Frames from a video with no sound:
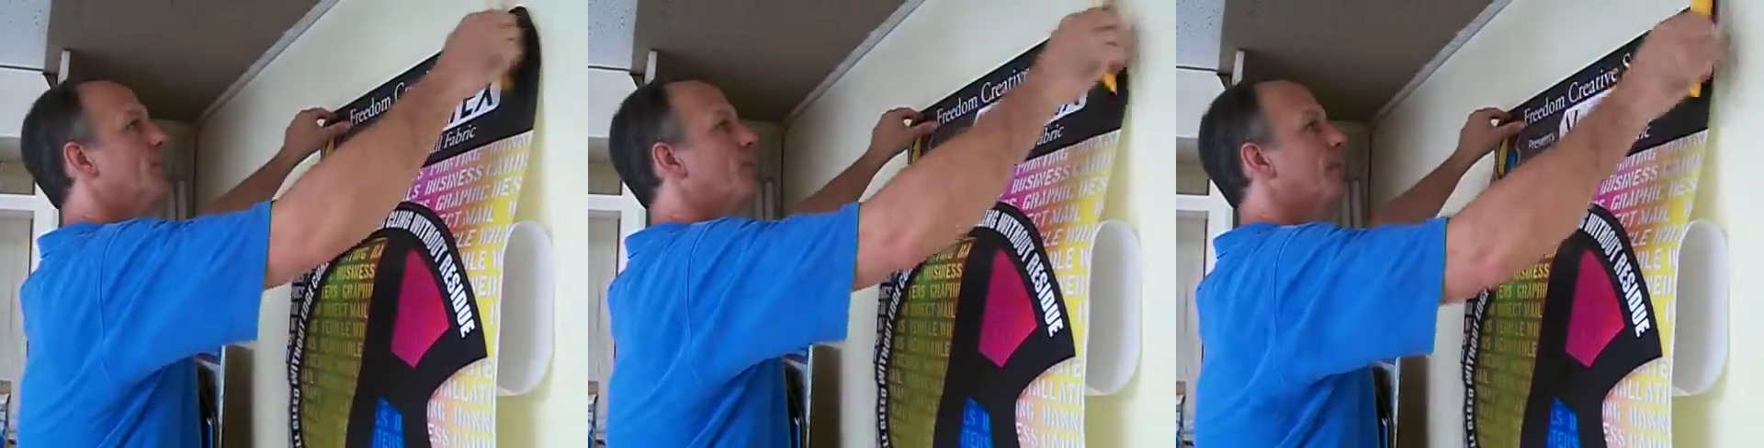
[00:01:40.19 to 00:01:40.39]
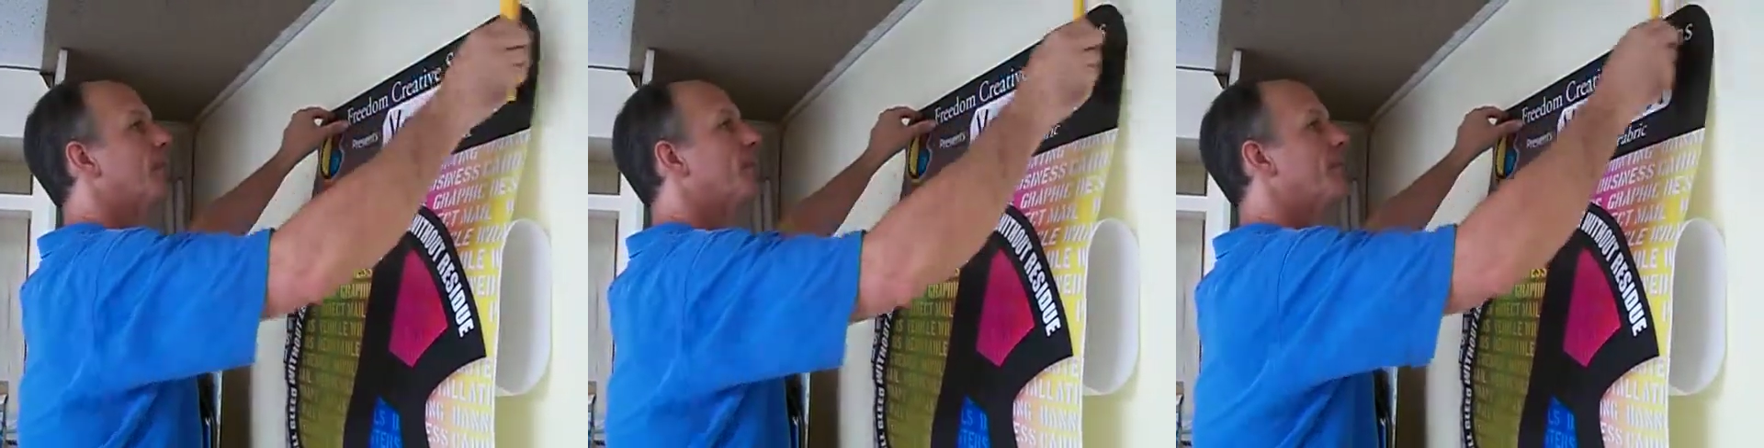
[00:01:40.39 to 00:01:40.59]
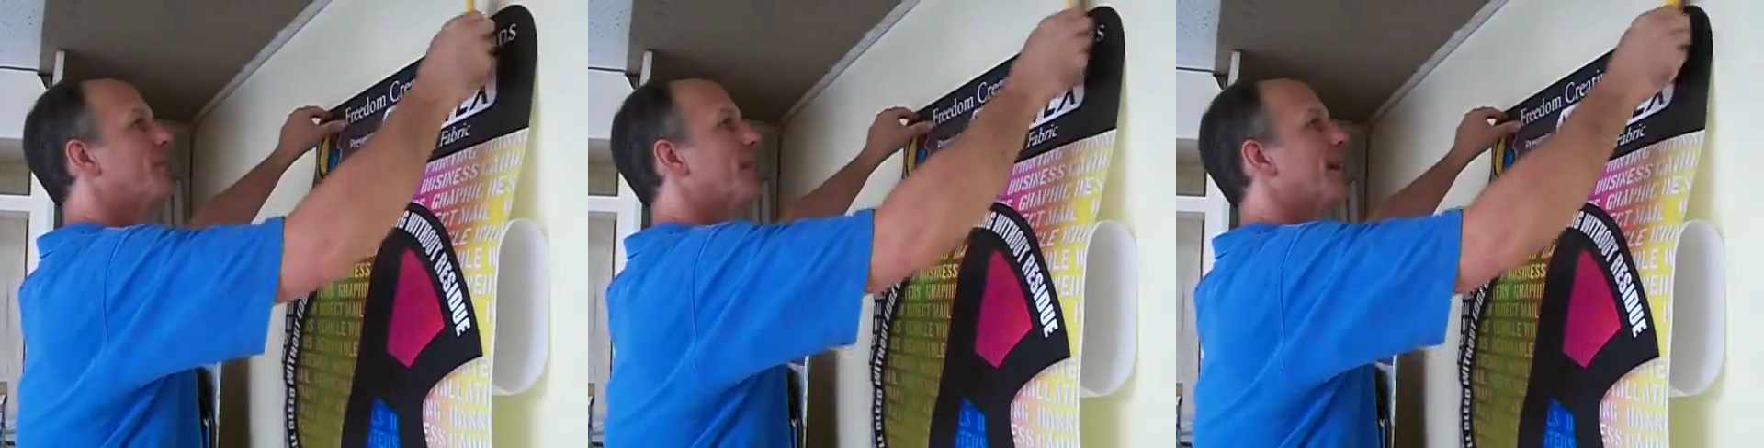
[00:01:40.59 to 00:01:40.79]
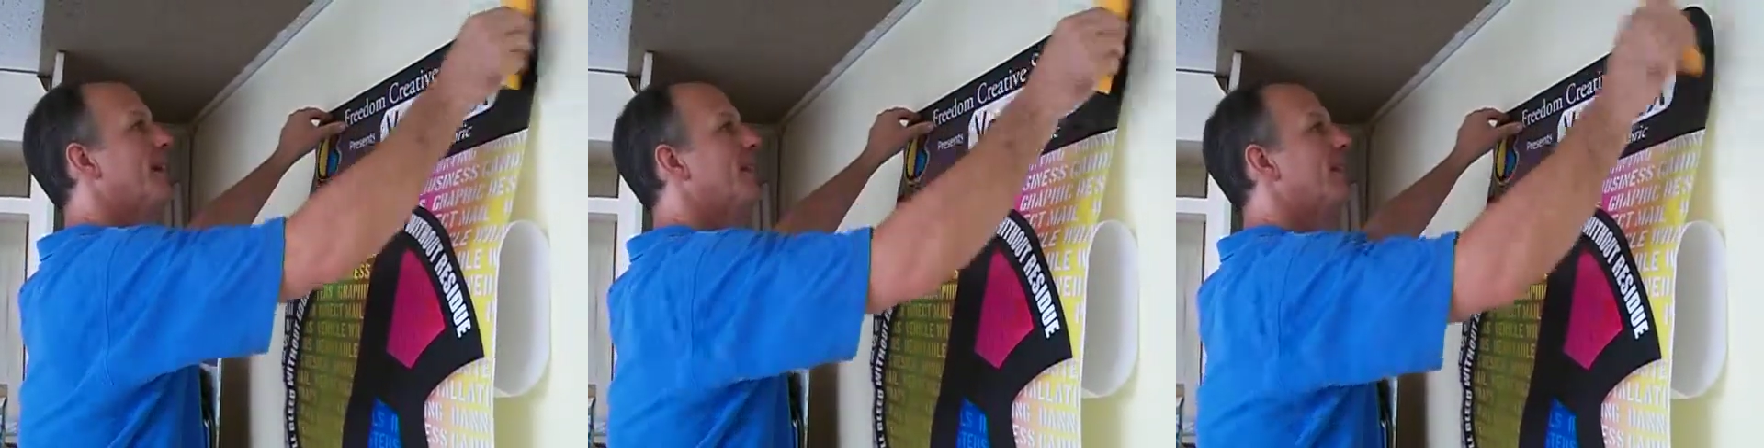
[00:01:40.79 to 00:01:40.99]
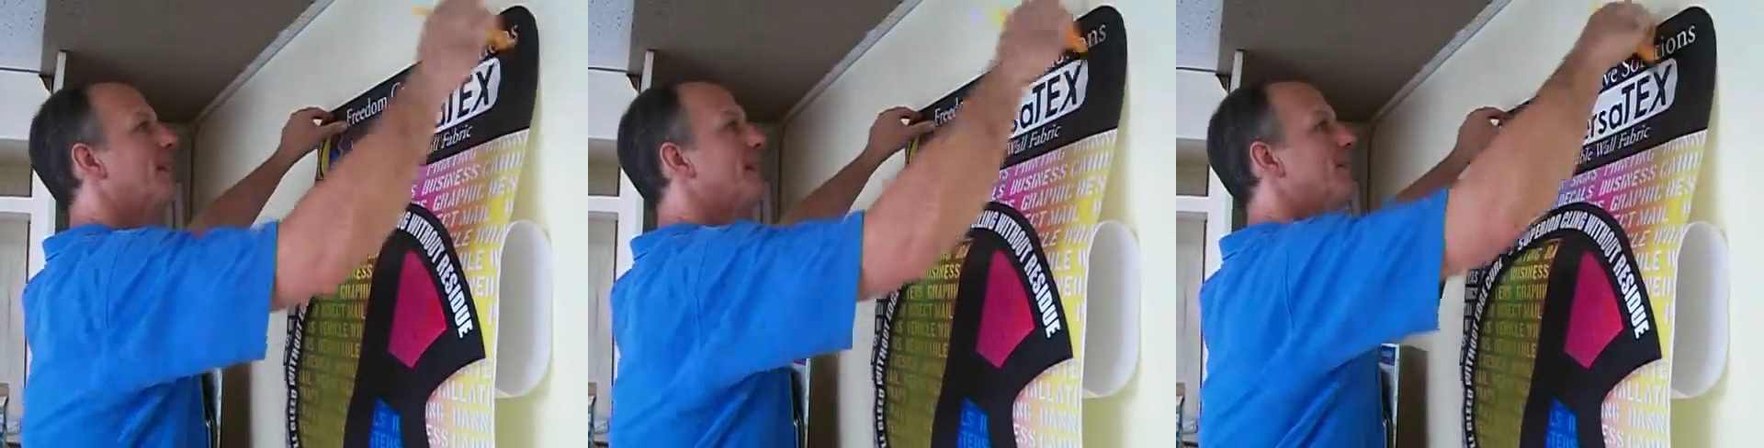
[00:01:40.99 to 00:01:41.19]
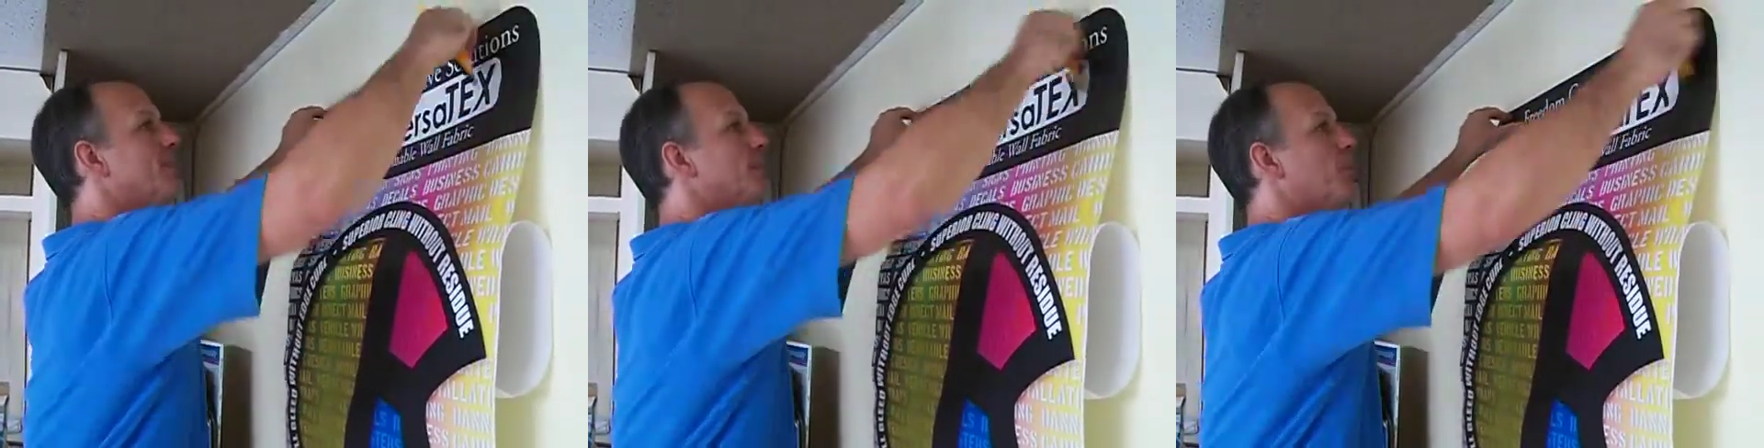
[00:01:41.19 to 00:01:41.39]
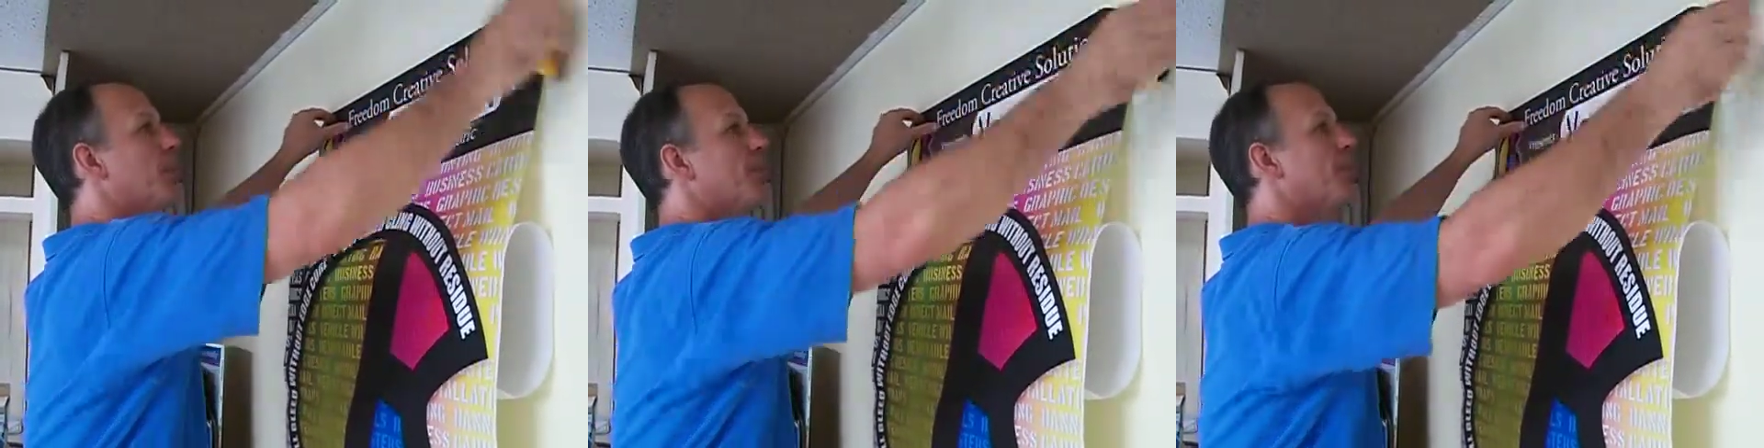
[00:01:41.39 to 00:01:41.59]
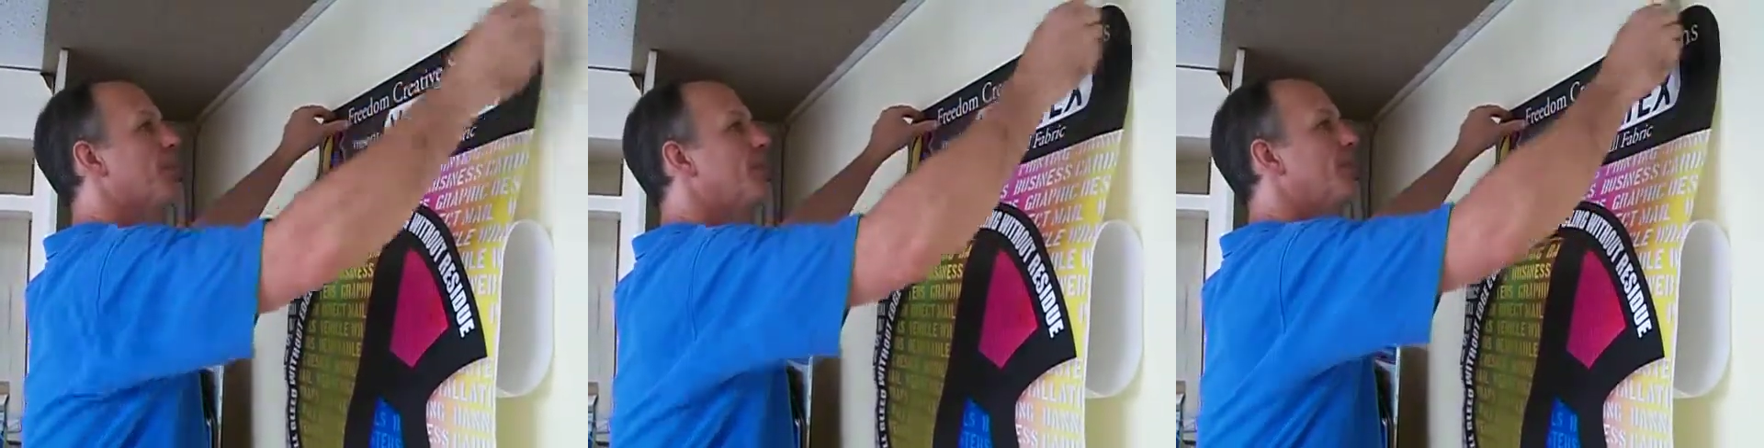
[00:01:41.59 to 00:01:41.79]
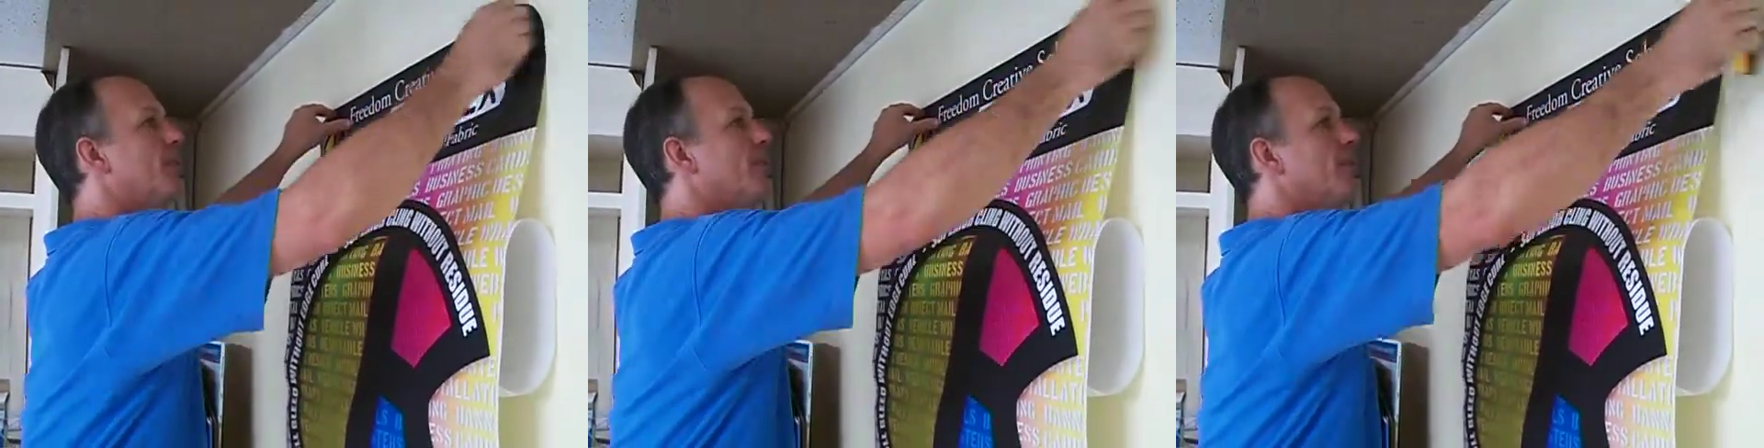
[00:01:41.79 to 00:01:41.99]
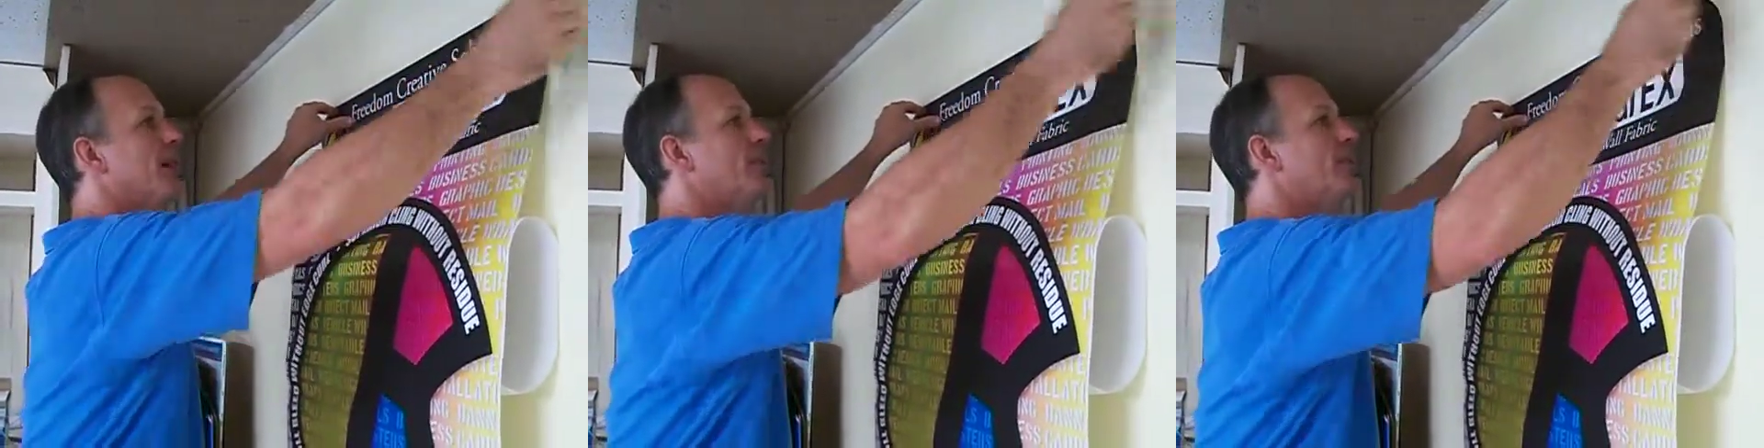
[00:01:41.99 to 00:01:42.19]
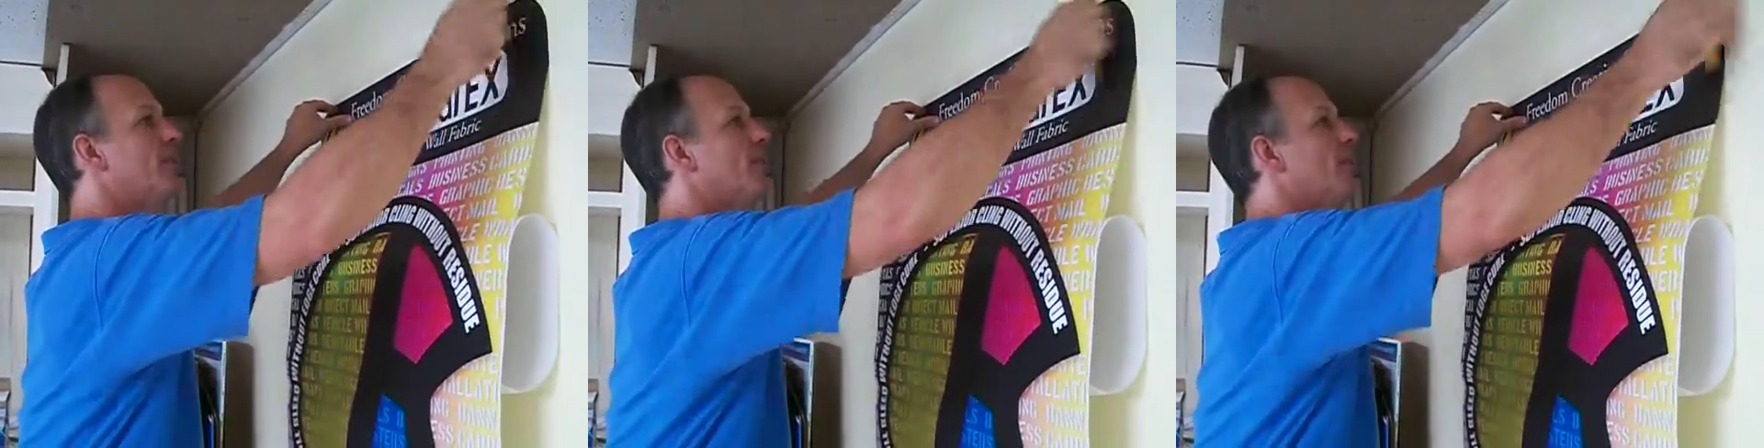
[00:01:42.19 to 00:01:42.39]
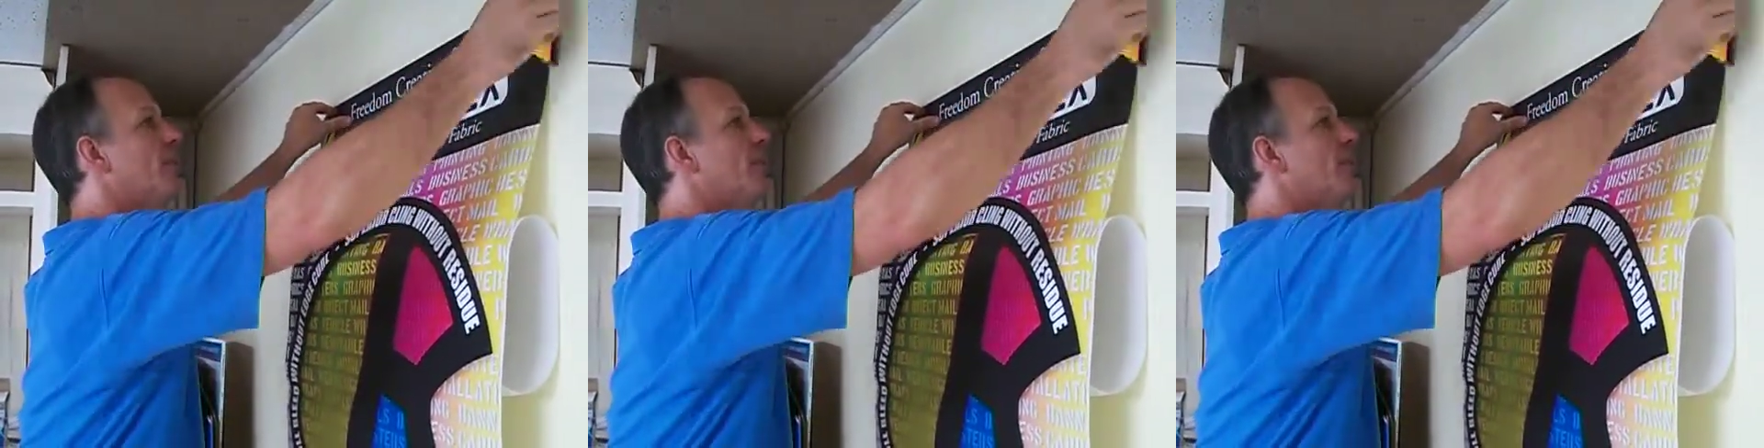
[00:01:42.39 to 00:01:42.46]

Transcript: We can provide these as well if you don't have your